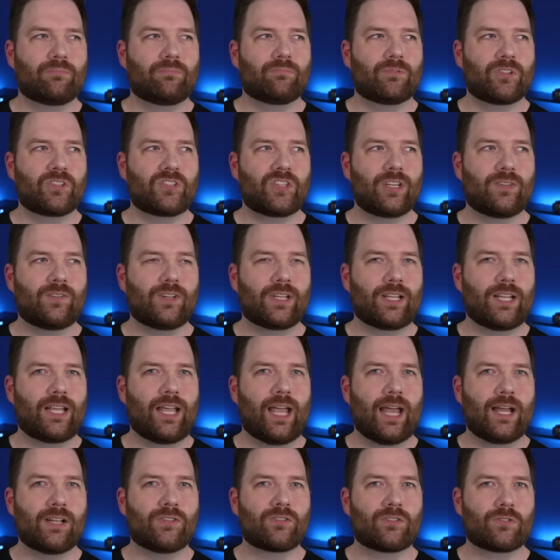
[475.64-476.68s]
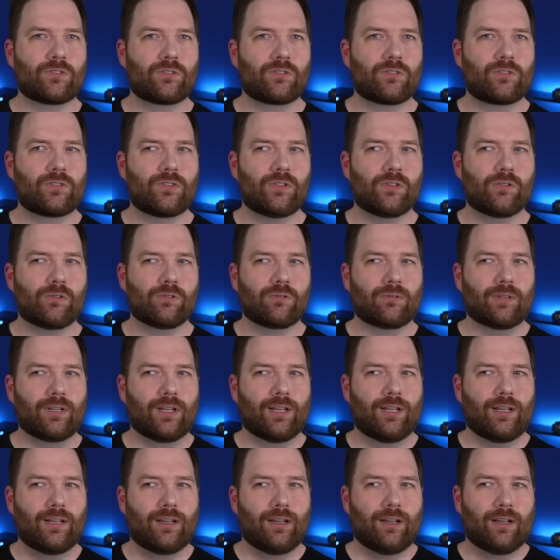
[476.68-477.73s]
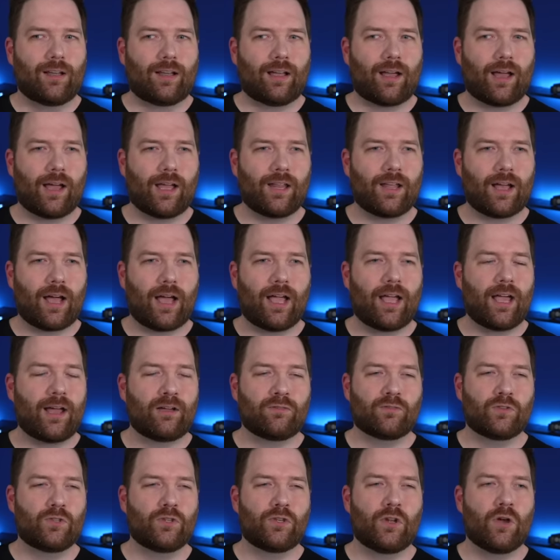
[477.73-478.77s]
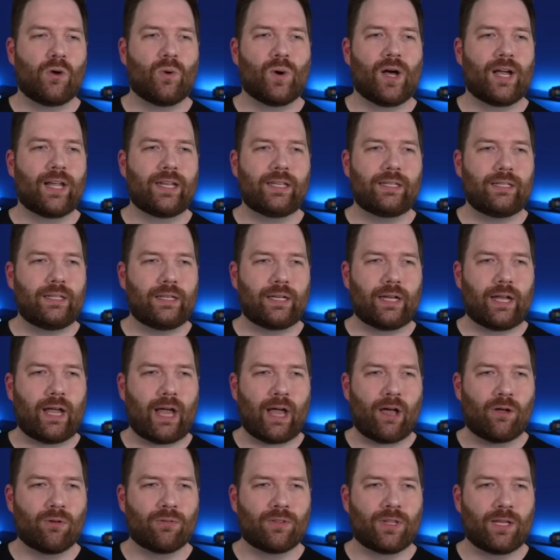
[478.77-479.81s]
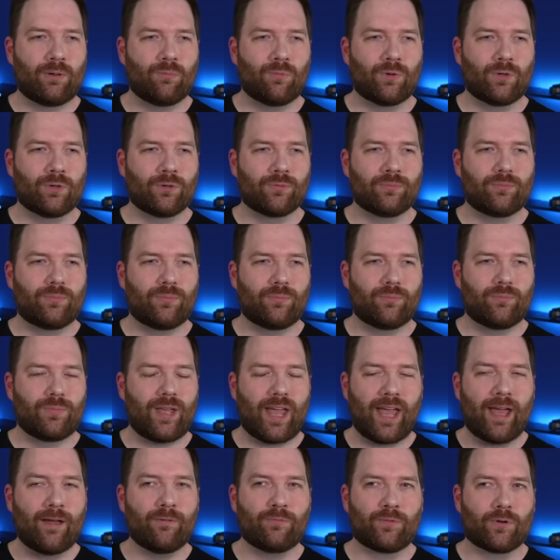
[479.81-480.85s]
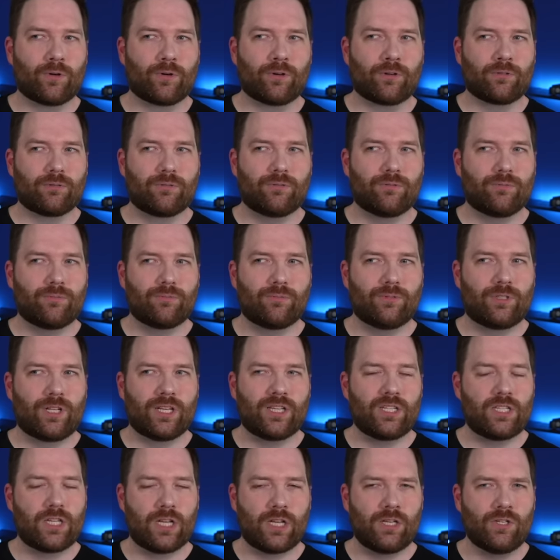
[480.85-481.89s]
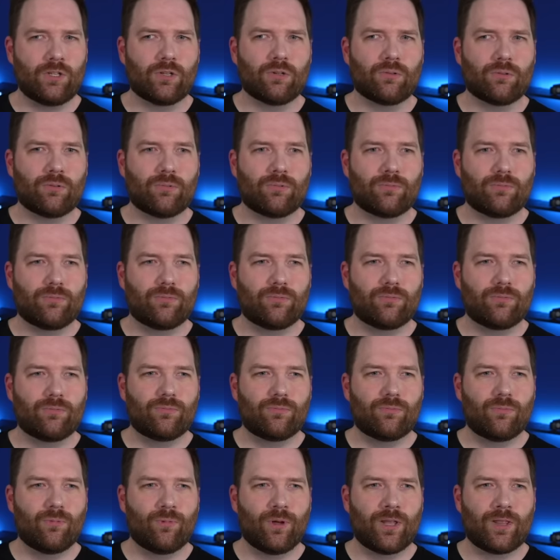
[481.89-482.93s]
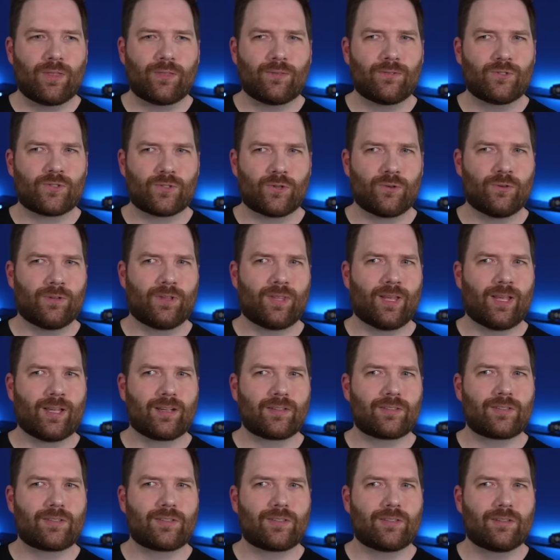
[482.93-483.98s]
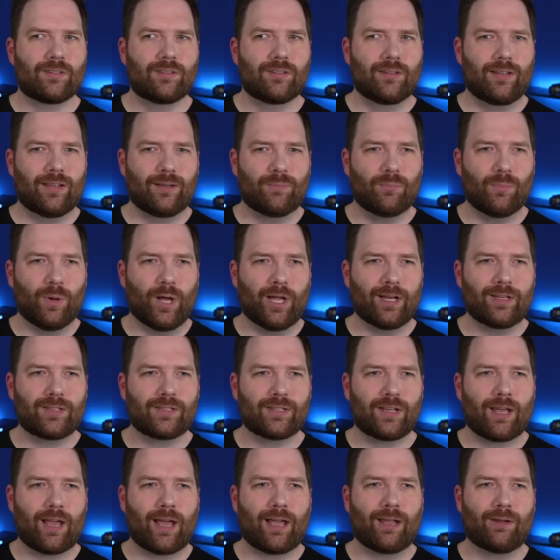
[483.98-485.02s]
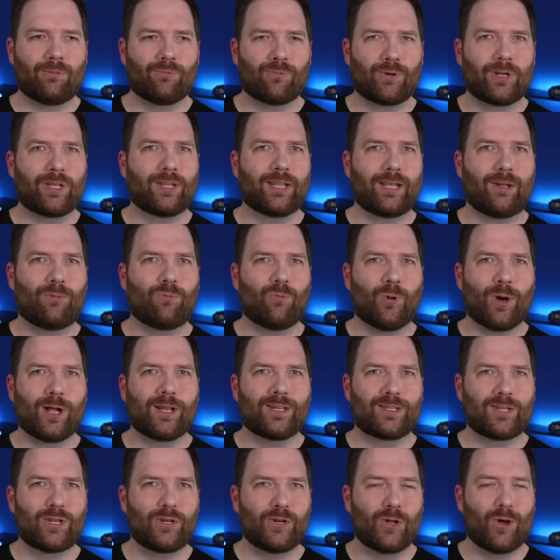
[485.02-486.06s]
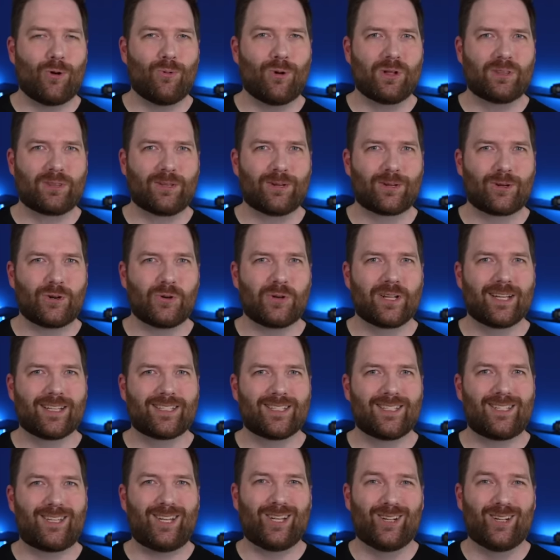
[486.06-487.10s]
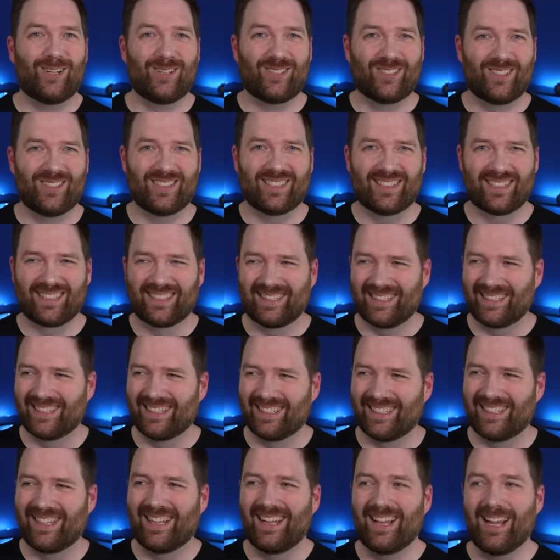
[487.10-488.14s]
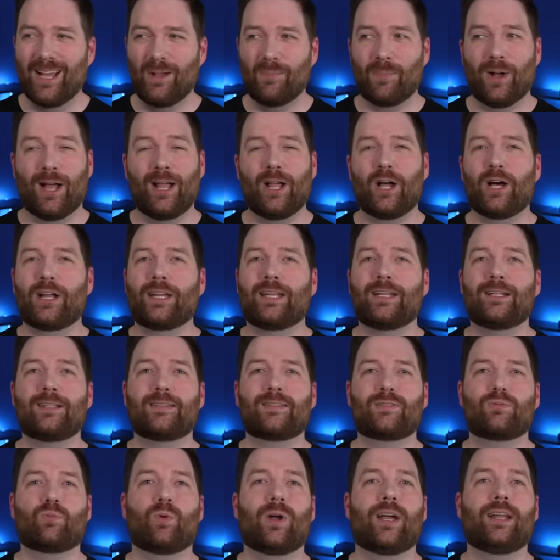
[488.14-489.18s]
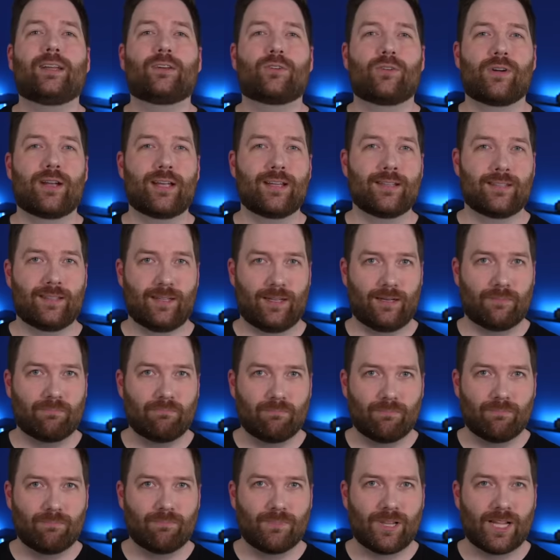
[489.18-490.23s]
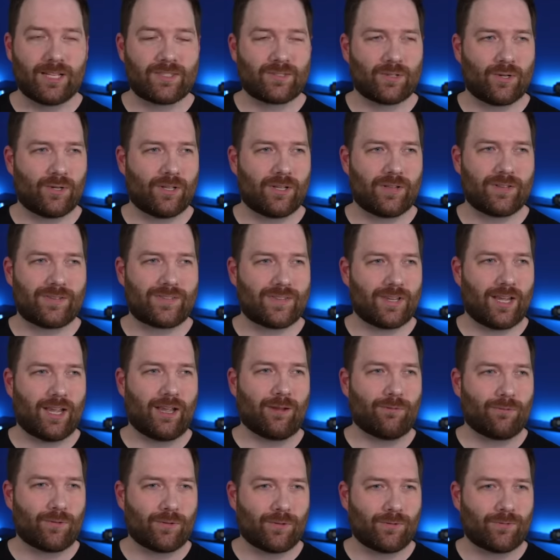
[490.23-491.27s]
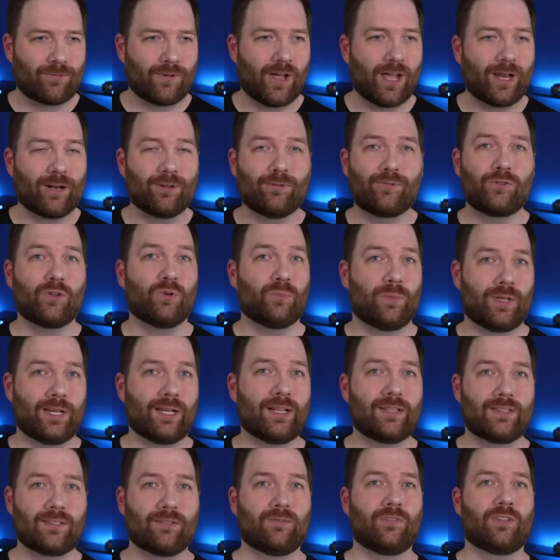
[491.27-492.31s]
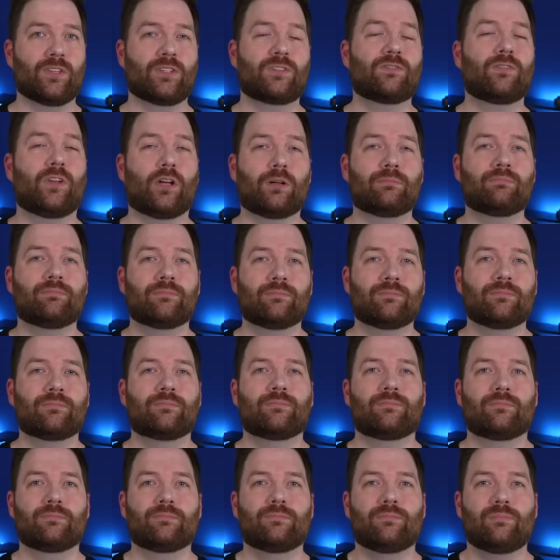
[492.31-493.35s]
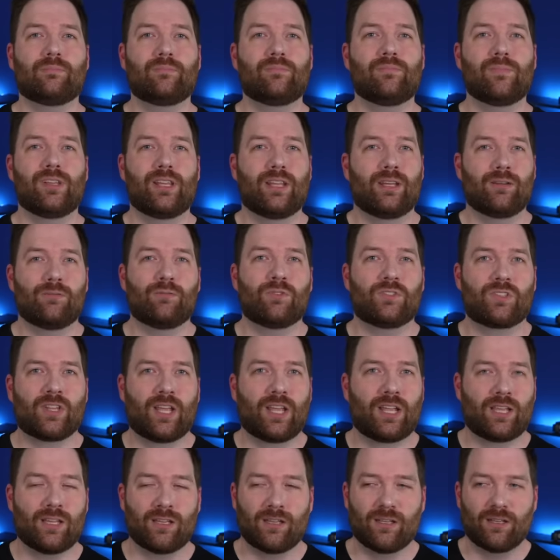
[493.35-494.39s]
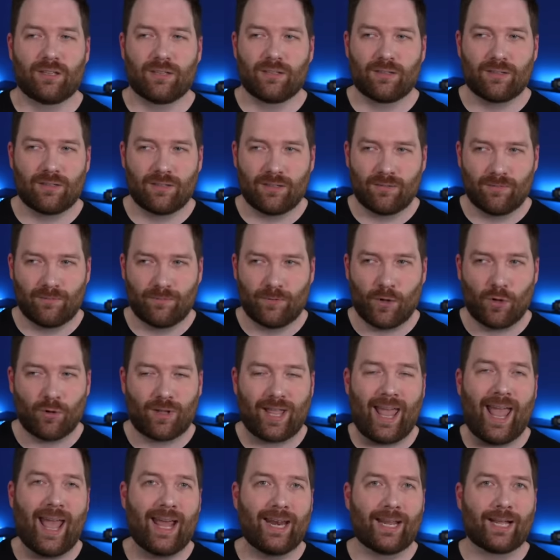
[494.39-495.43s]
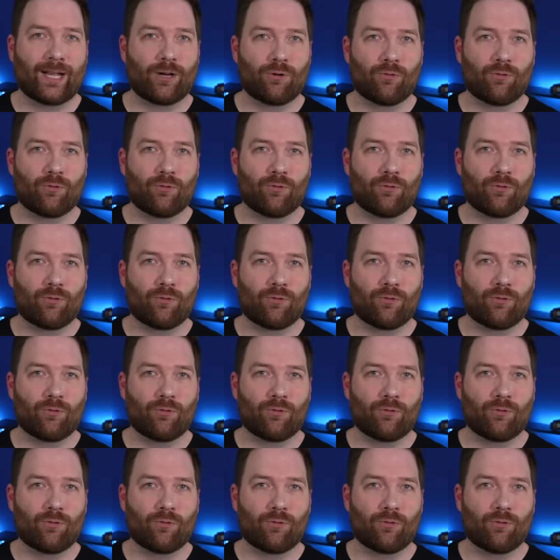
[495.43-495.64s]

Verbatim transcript: receiving the answers to. I, I have no idea how they will ever continue with certain things, but I really want to know what they're going to do. my audience went crazy. That's all I'll say for the final few minutes of this film it was like a volcanic